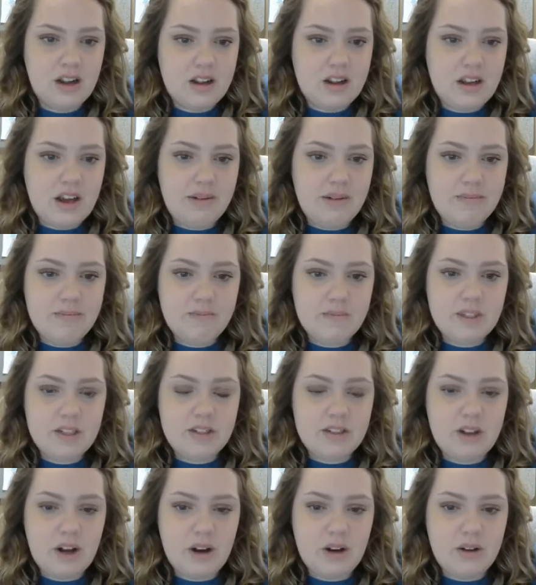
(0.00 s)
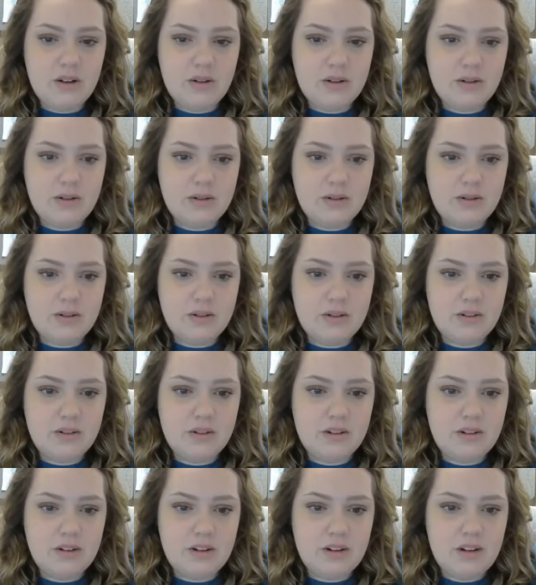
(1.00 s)
yeah, so
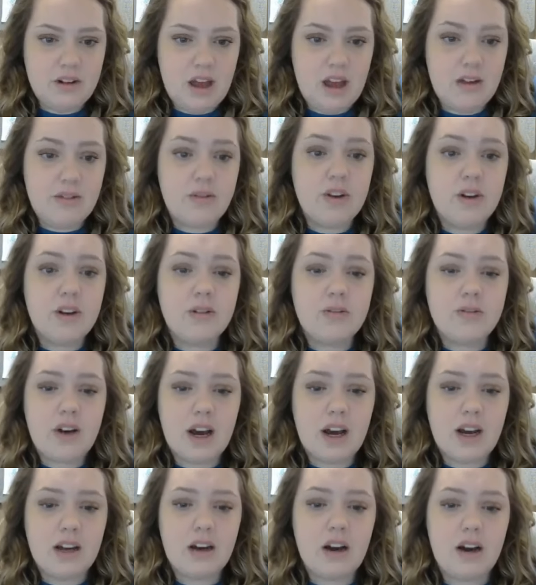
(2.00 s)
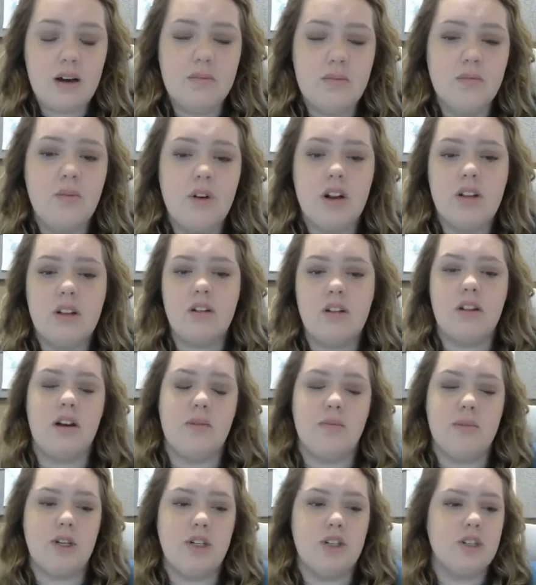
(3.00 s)
if you find, one other thing
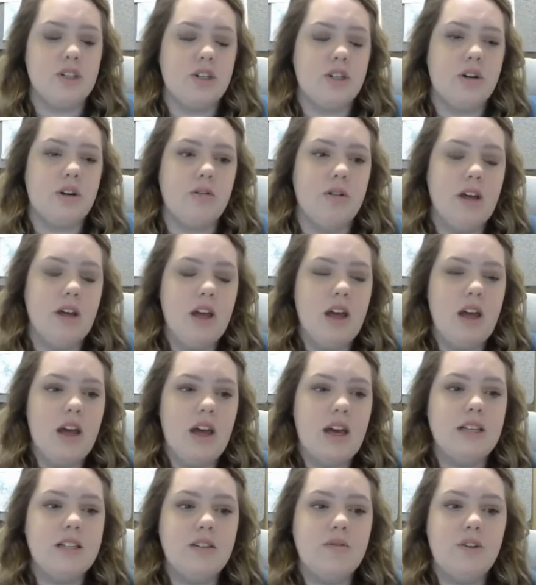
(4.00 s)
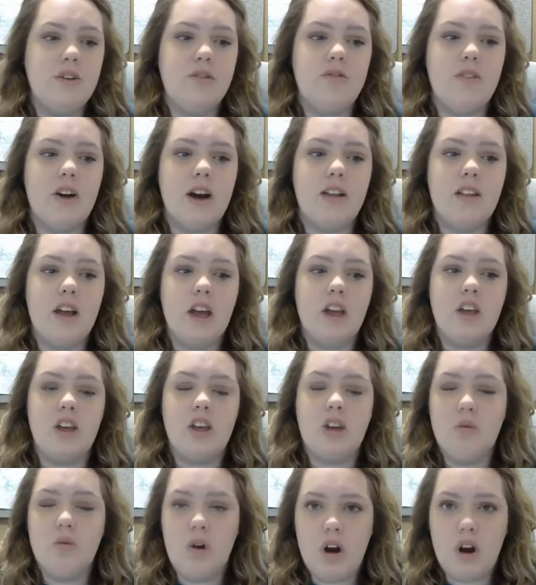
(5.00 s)
I'll mention too, is if you find that
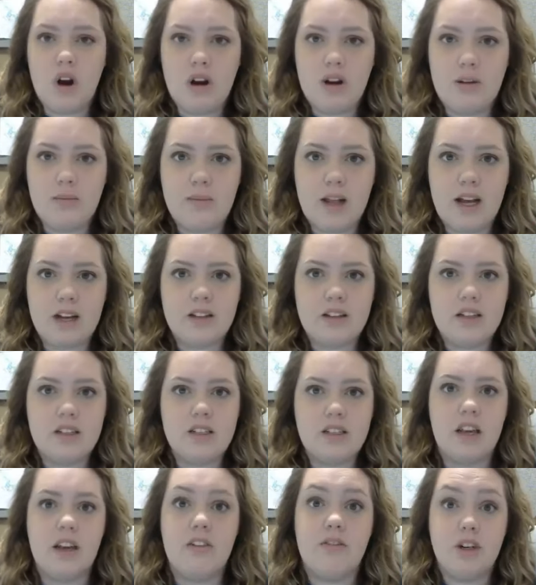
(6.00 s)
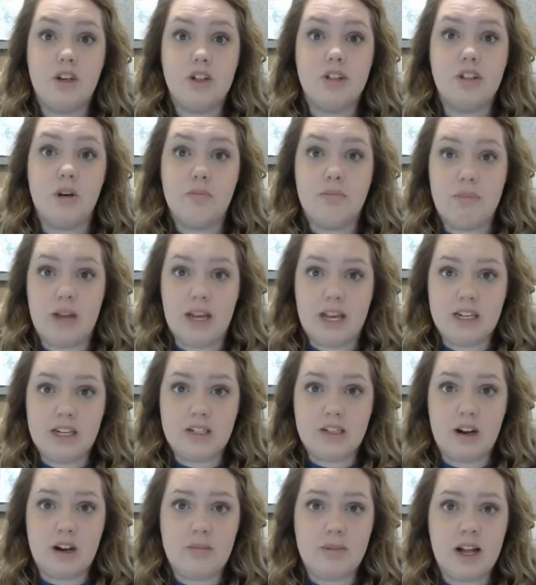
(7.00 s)
you are on a blacklist, like if your domain
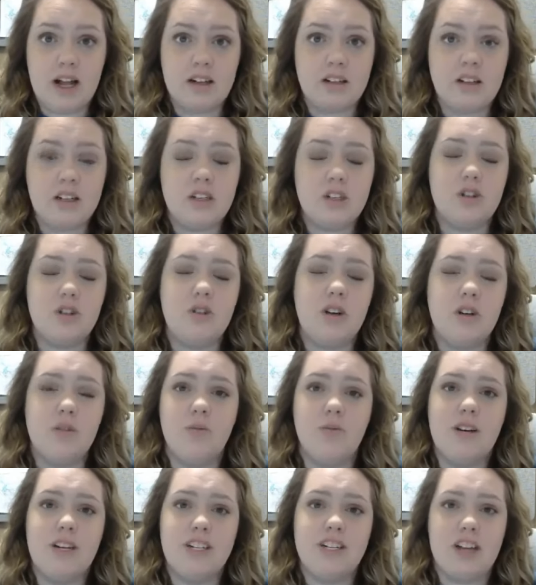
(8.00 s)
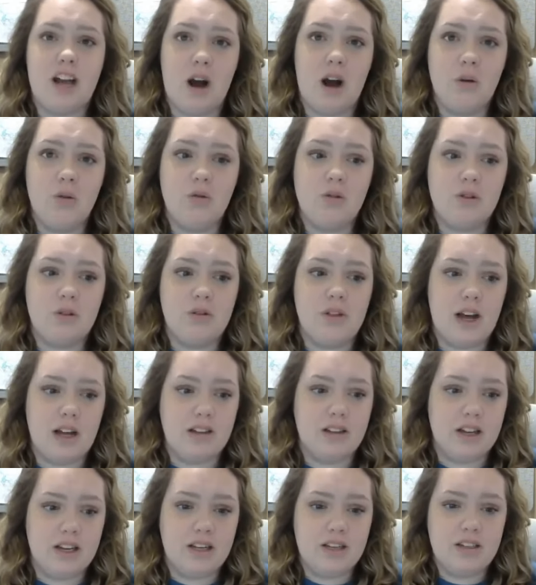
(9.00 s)
is on a blacklist, you can reach out to
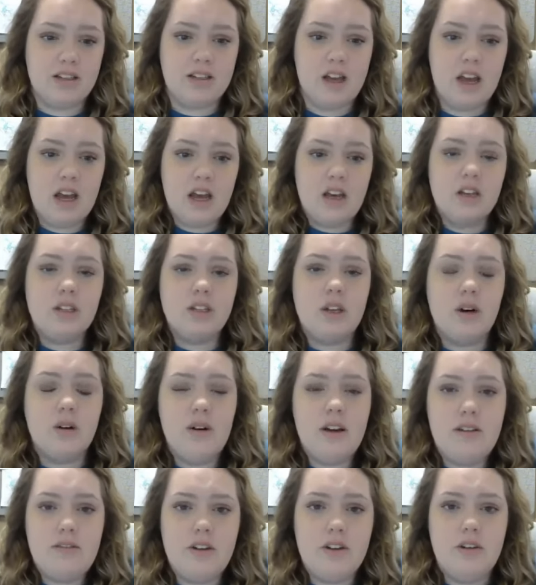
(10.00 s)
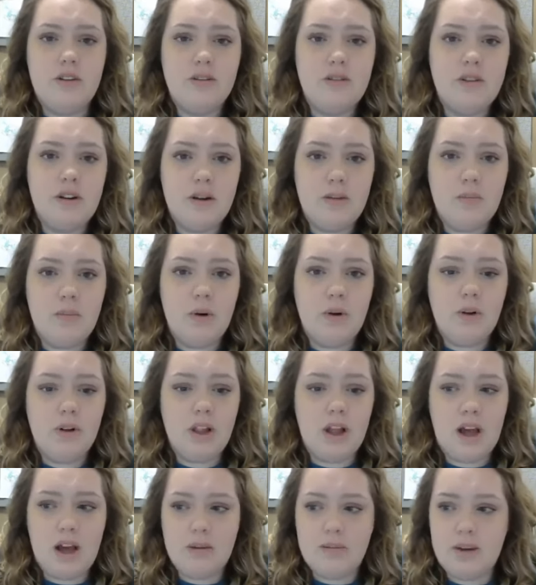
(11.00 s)
that list. So if you
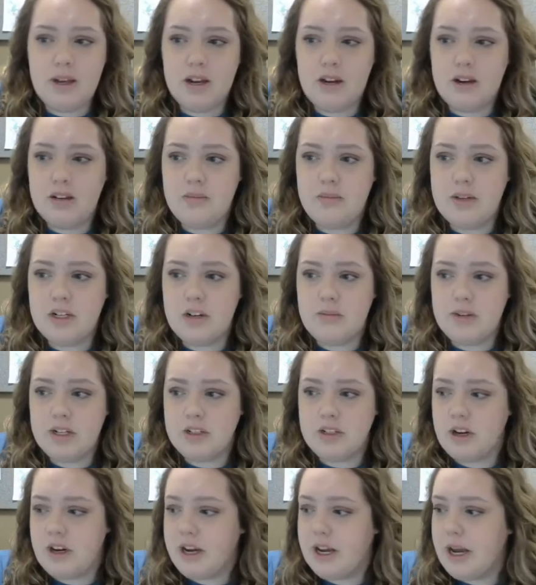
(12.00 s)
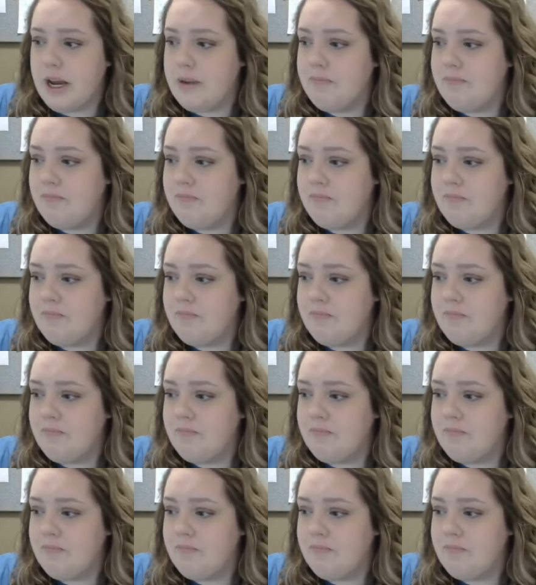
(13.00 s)
pull up here, let me share my screen again.